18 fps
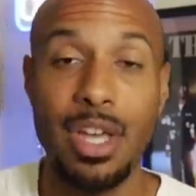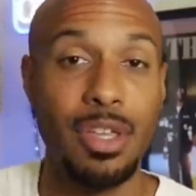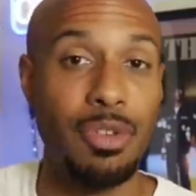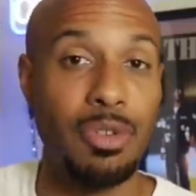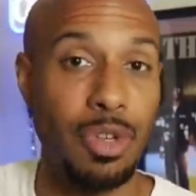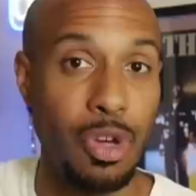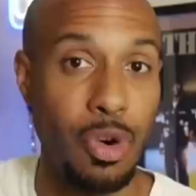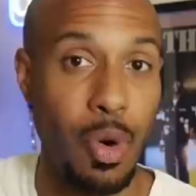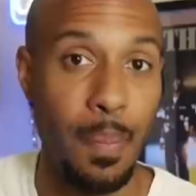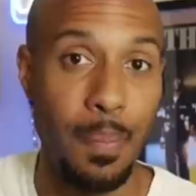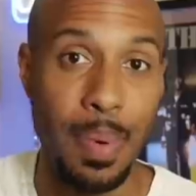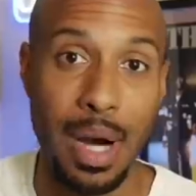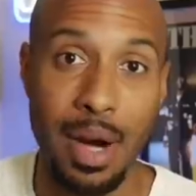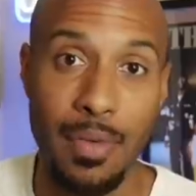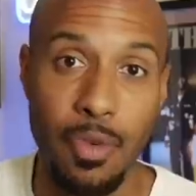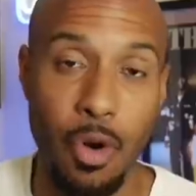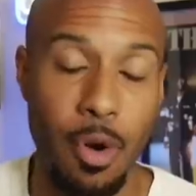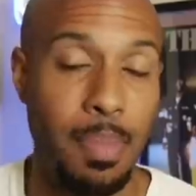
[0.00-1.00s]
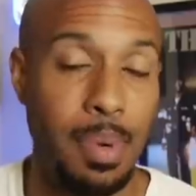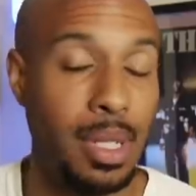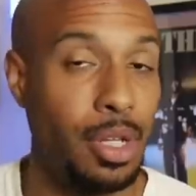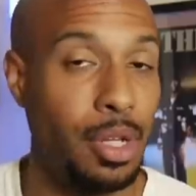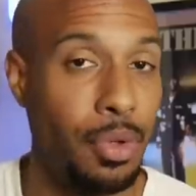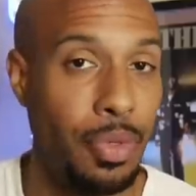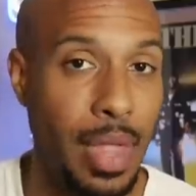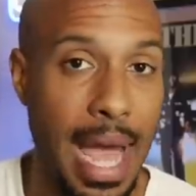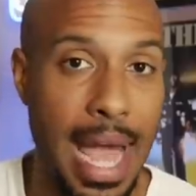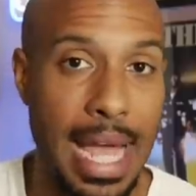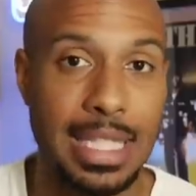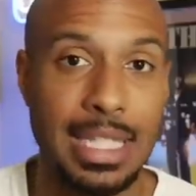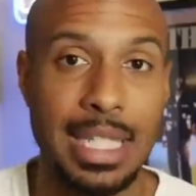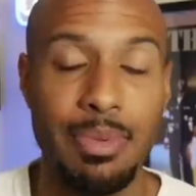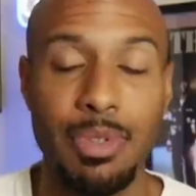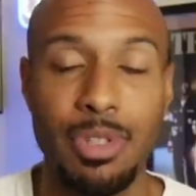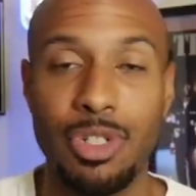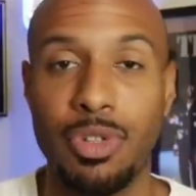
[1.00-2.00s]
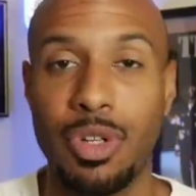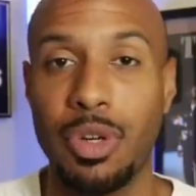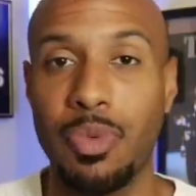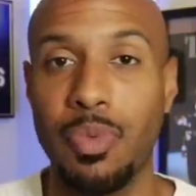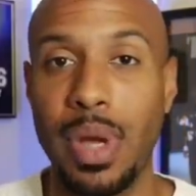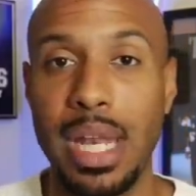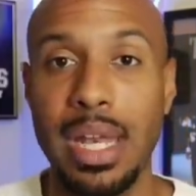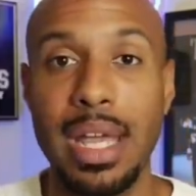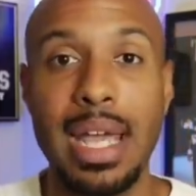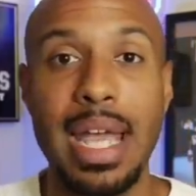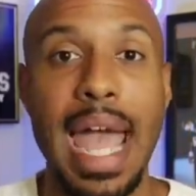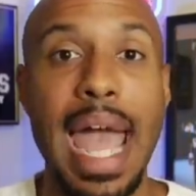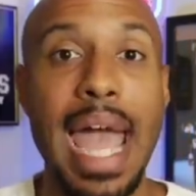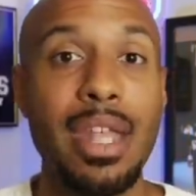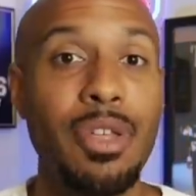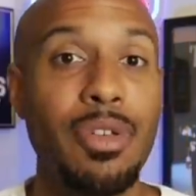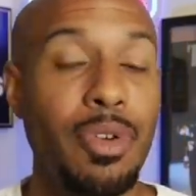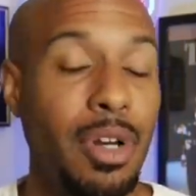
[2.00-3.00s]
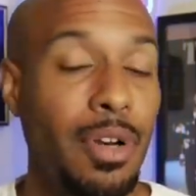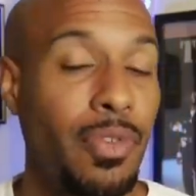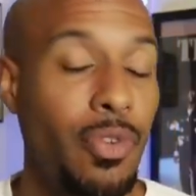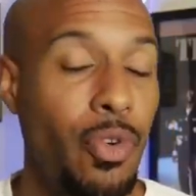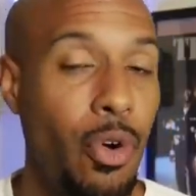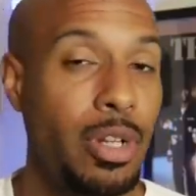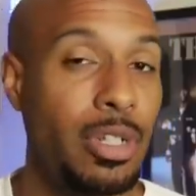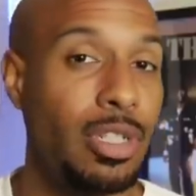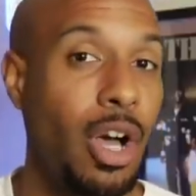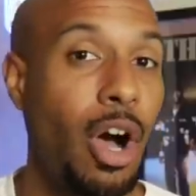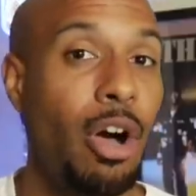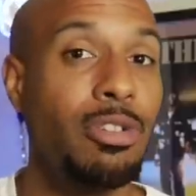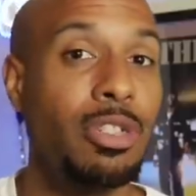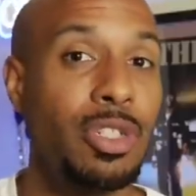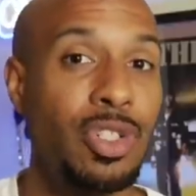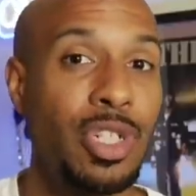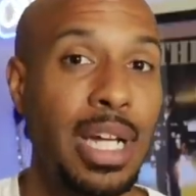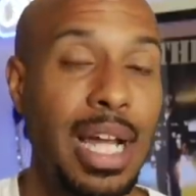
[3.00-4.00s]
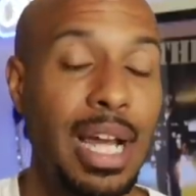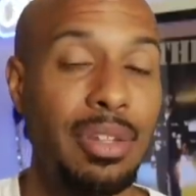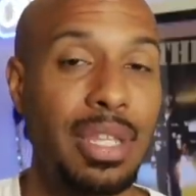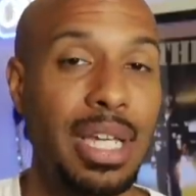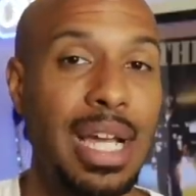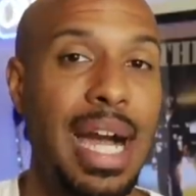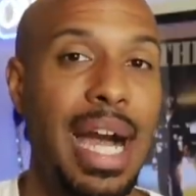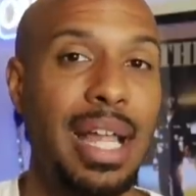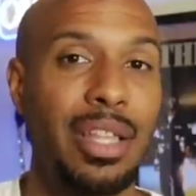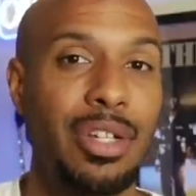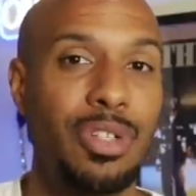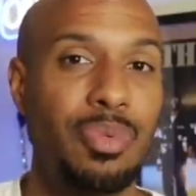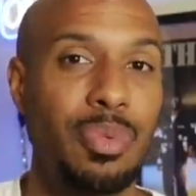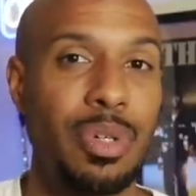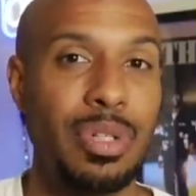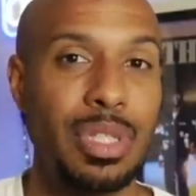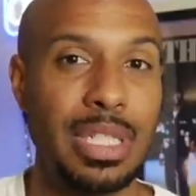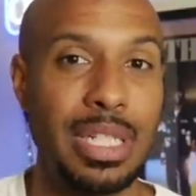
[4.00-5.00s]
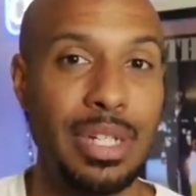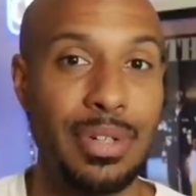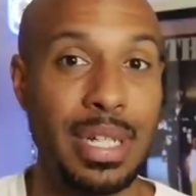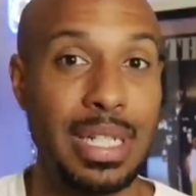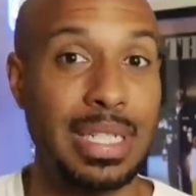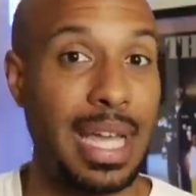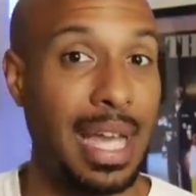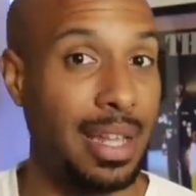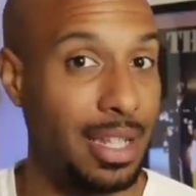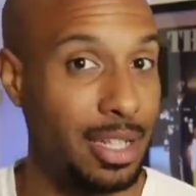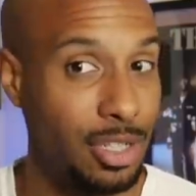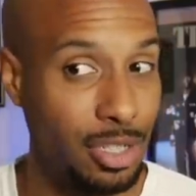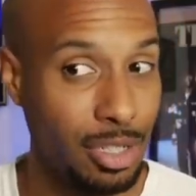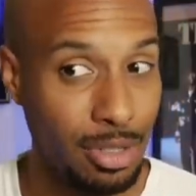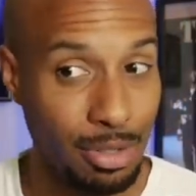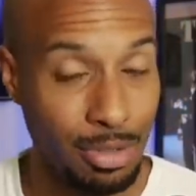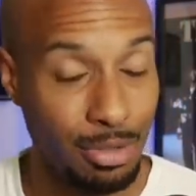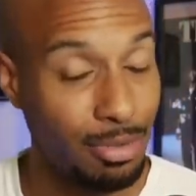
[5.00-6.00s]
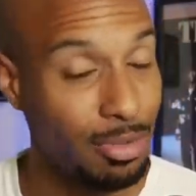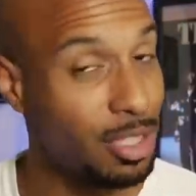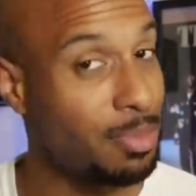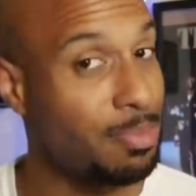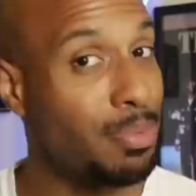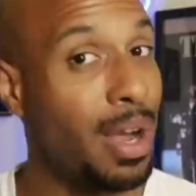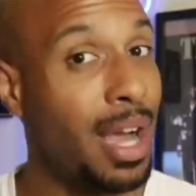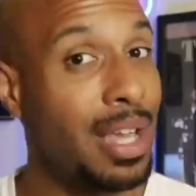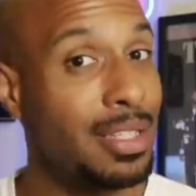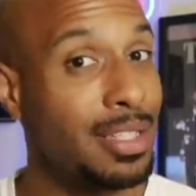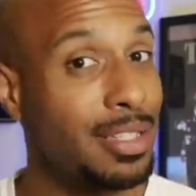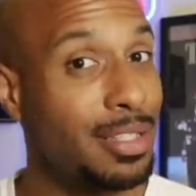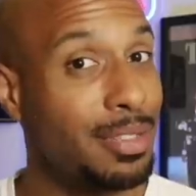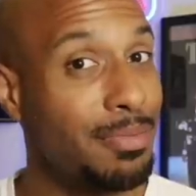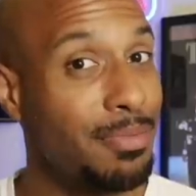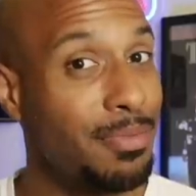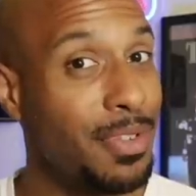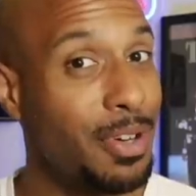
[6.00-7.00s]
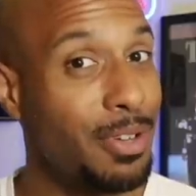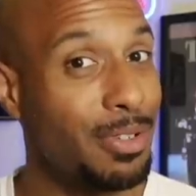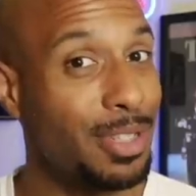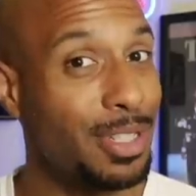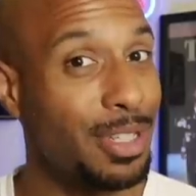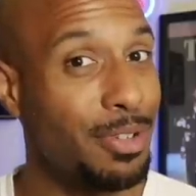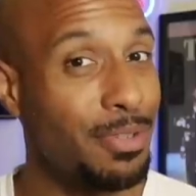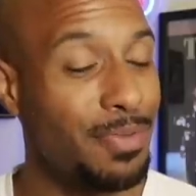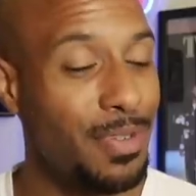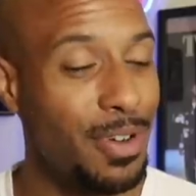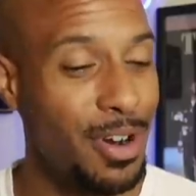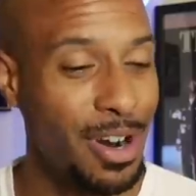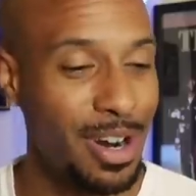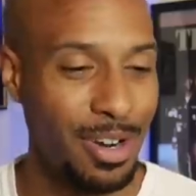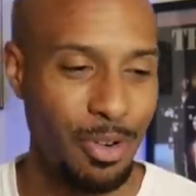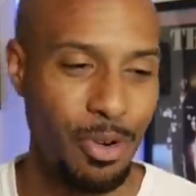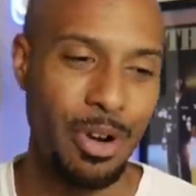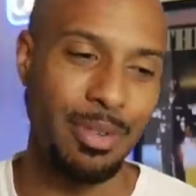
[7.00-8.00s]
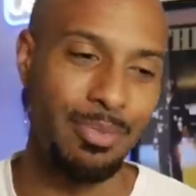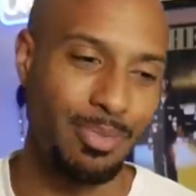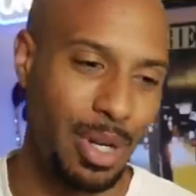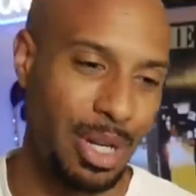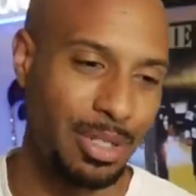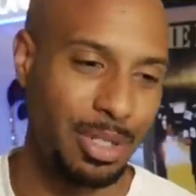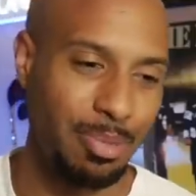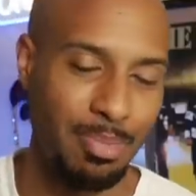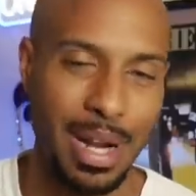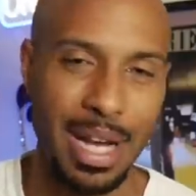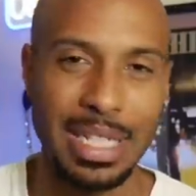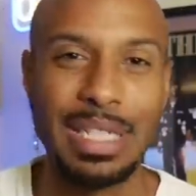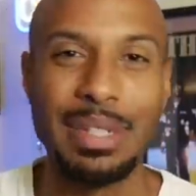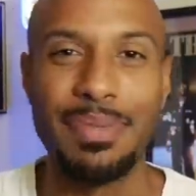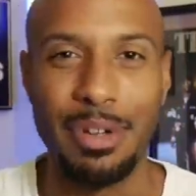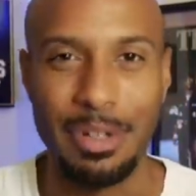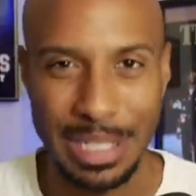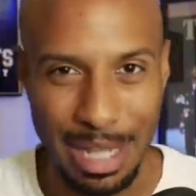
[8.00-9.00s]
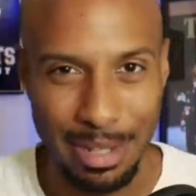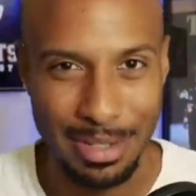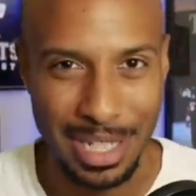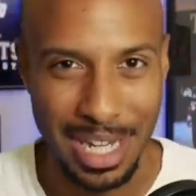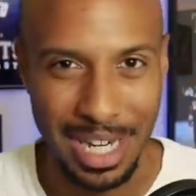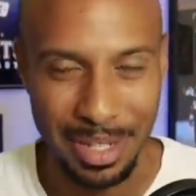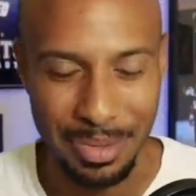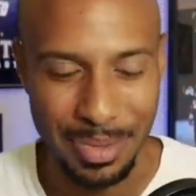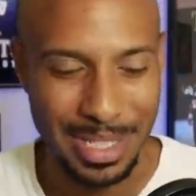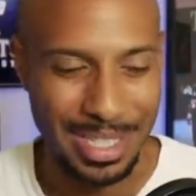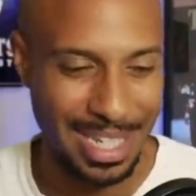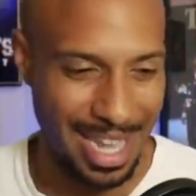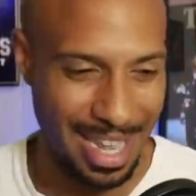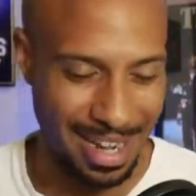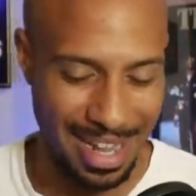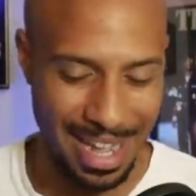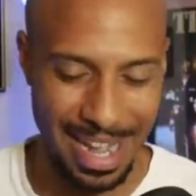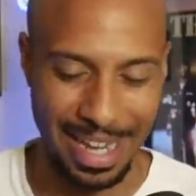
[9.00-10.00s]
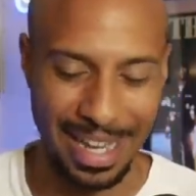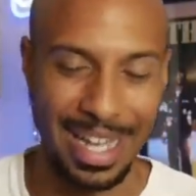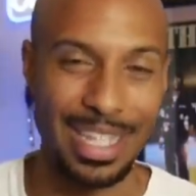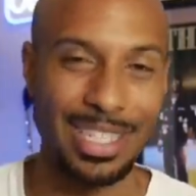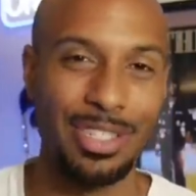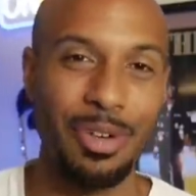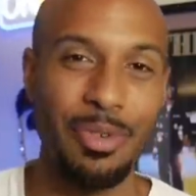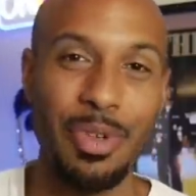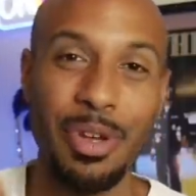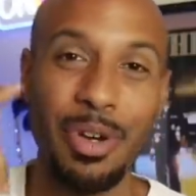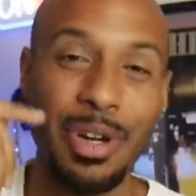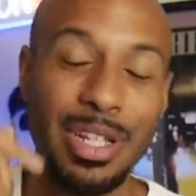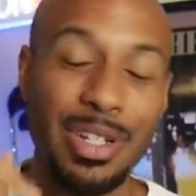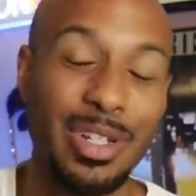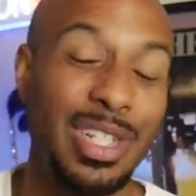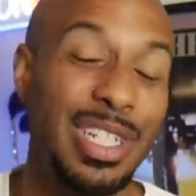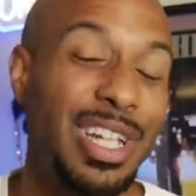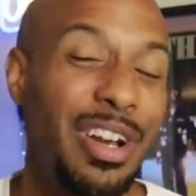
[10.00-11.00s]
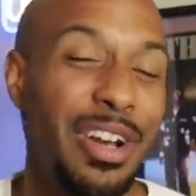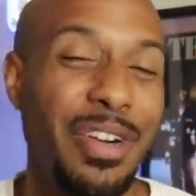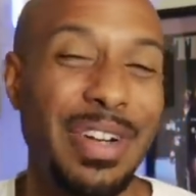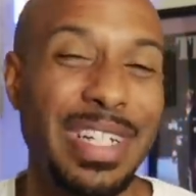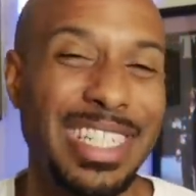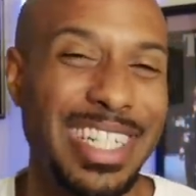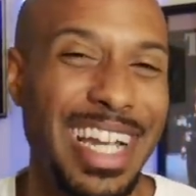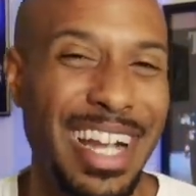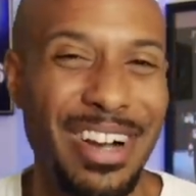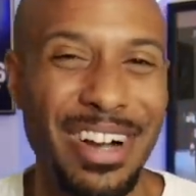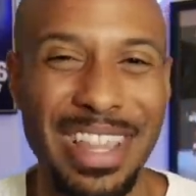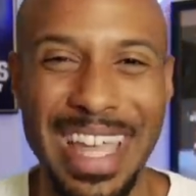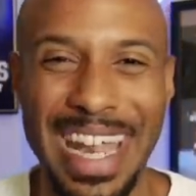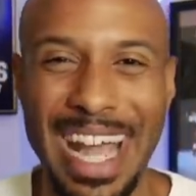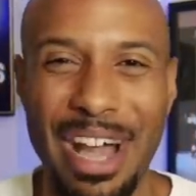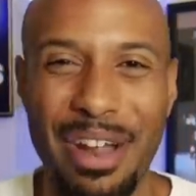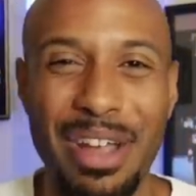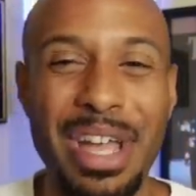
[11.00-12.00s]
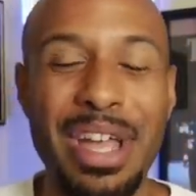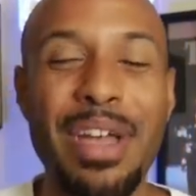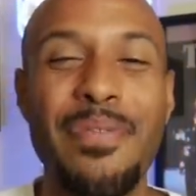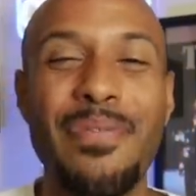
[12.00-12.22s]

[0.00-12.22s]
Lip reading: You can go above or below that, see what you can win. And you can, of course, also check out the College World Series. LSU surprising some folks so far, or, well, surprising folks outside of Louisiana, I guess. So you go to go and check all that out.